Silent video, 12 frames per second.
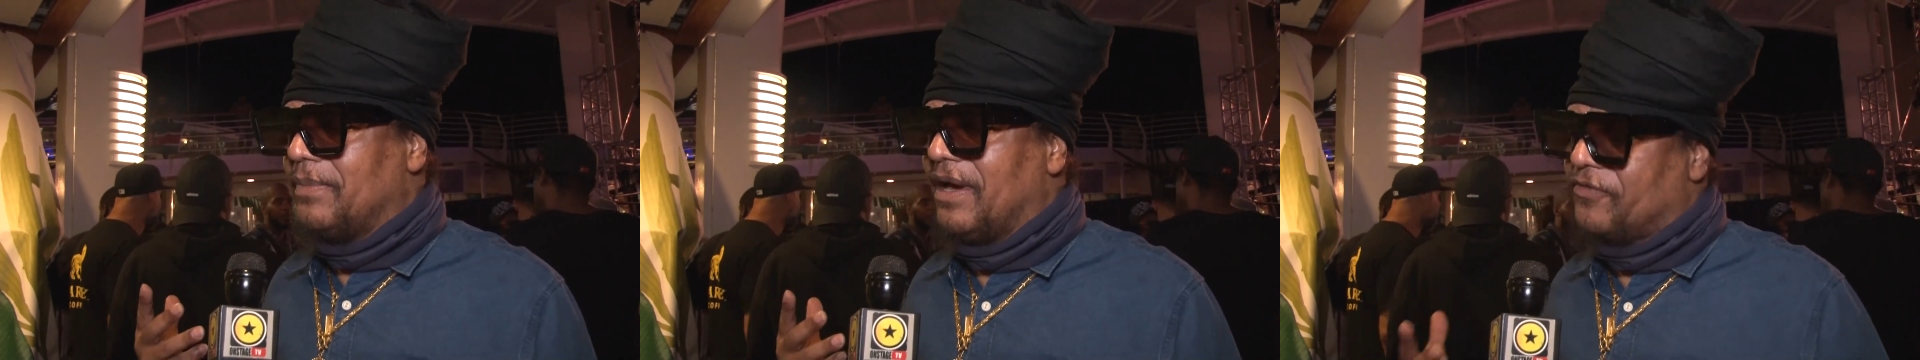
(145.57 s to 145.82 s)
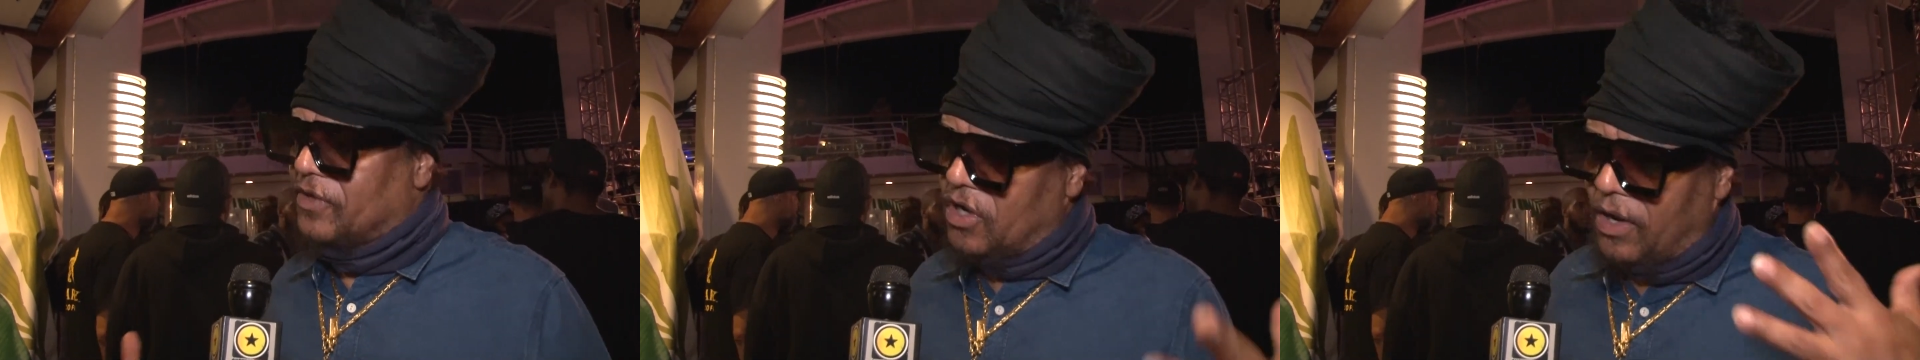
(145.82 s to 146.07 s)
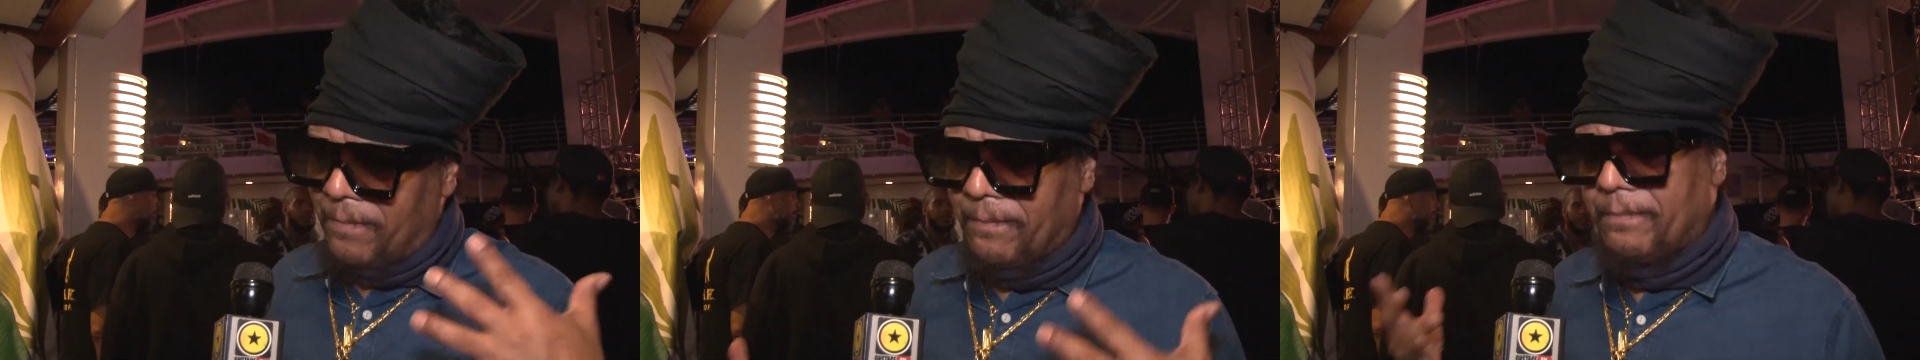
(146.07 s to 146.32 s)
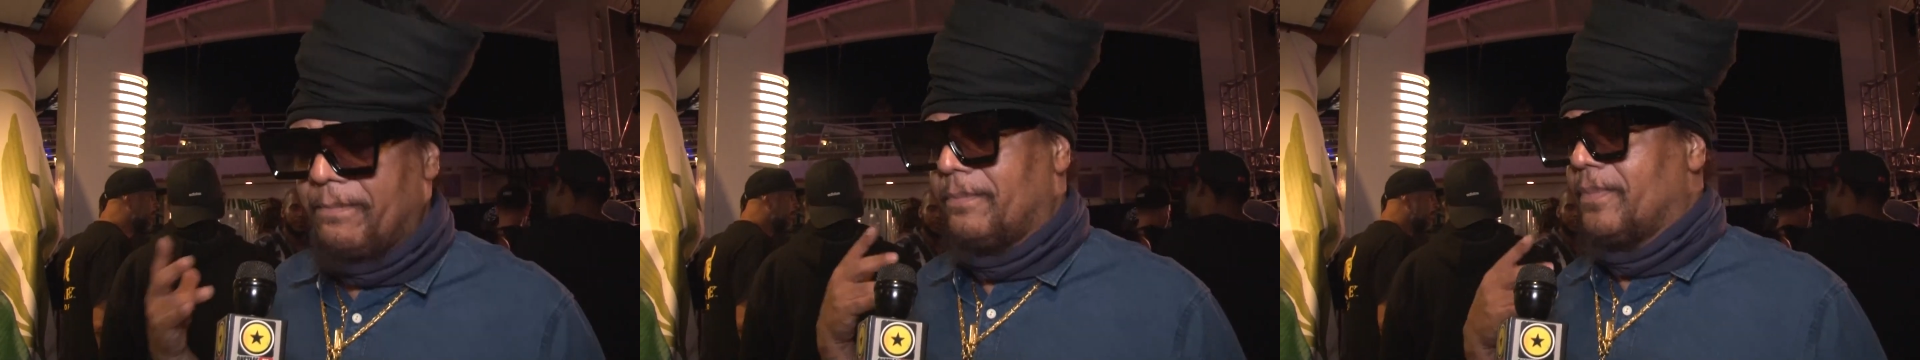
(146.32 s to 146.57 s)
You have yeah. to
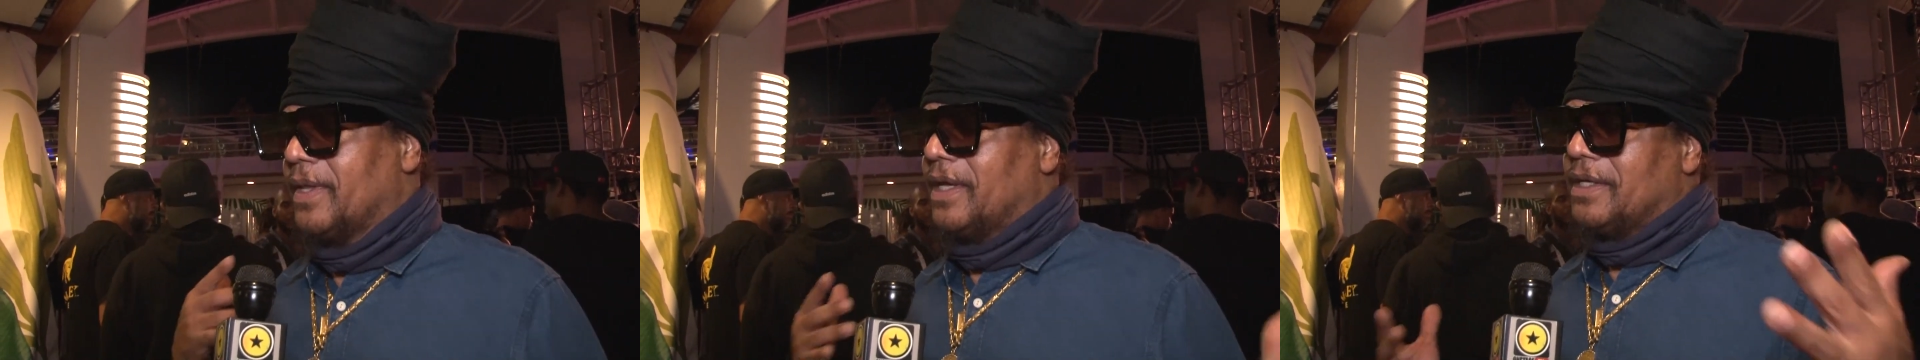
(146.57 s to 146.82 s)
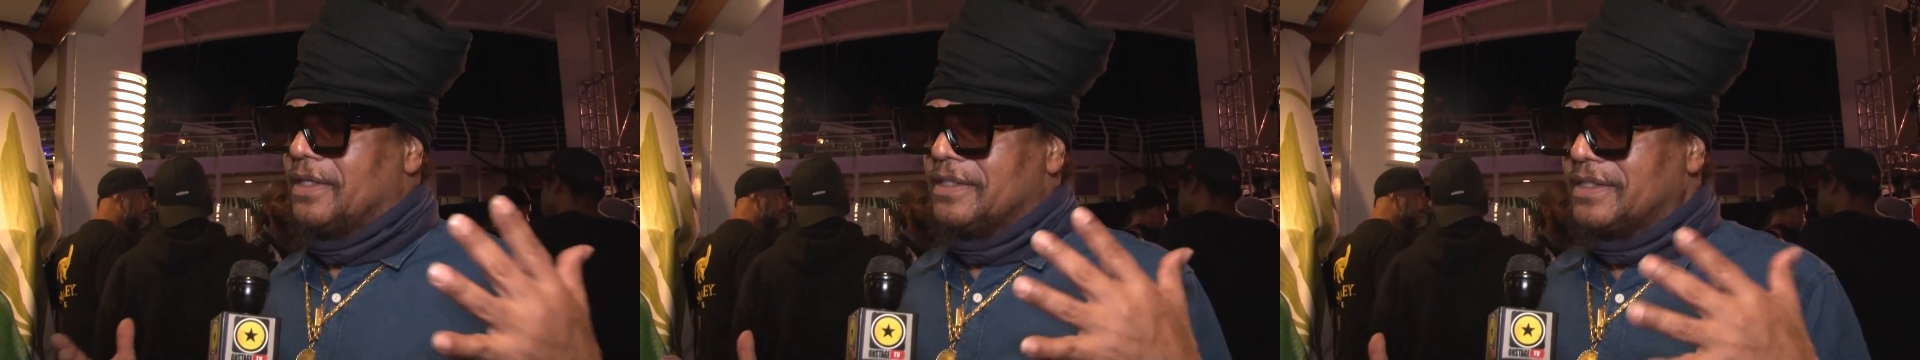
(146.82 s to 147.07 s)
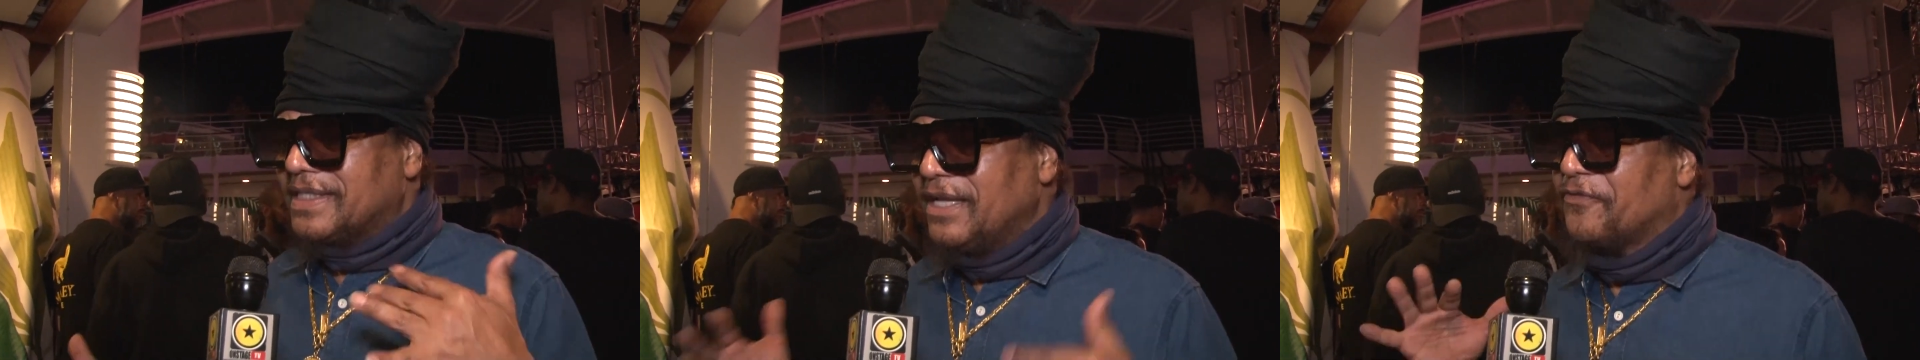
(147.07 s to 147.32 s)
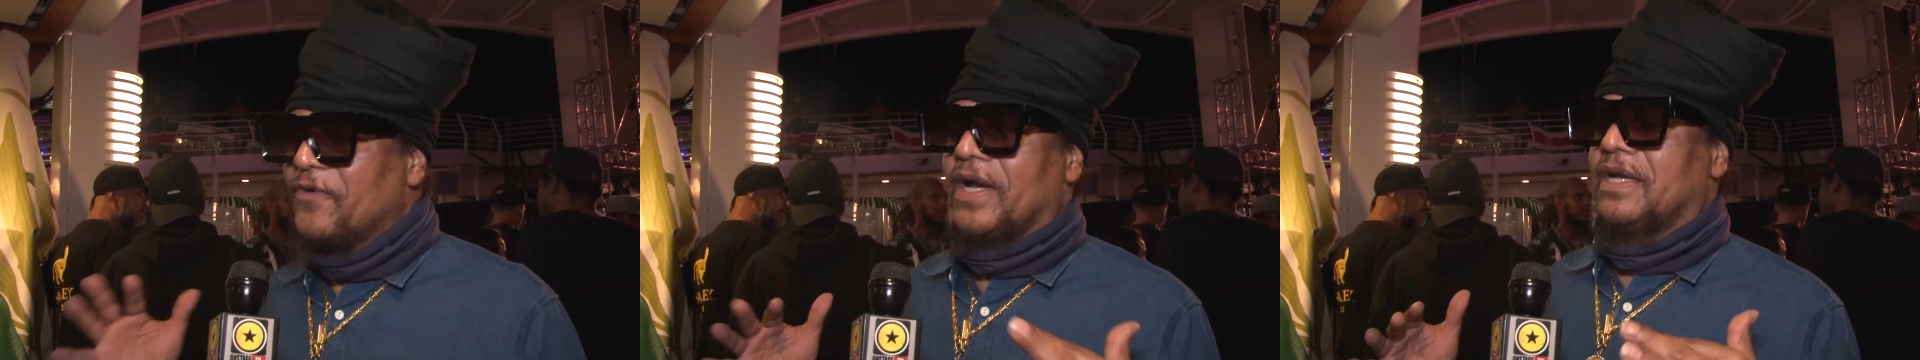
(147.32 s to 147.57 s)
come
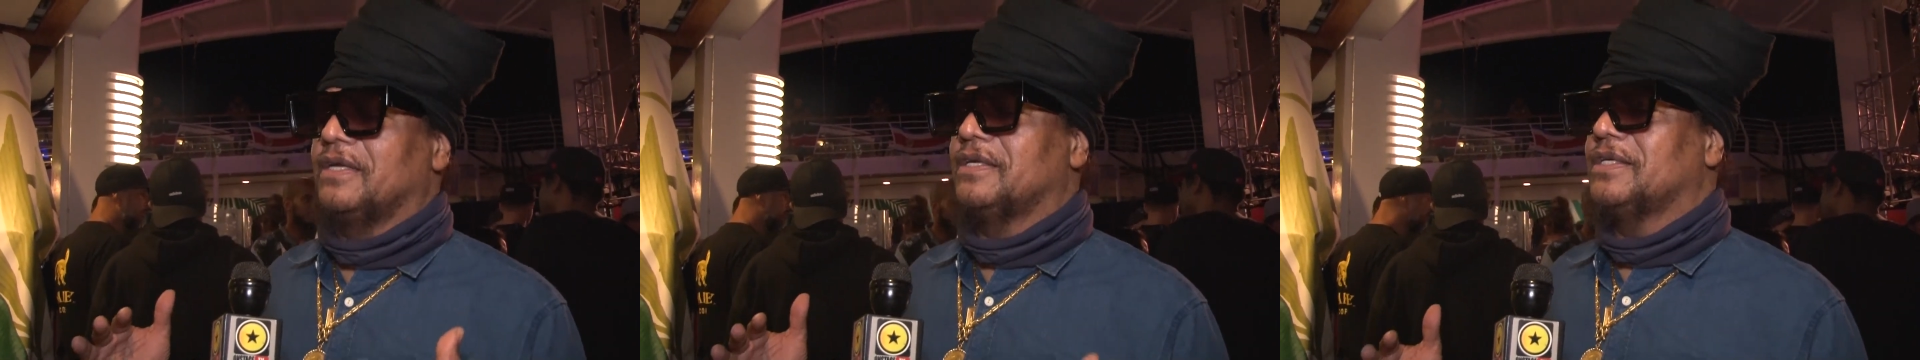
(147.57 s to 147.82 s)
different.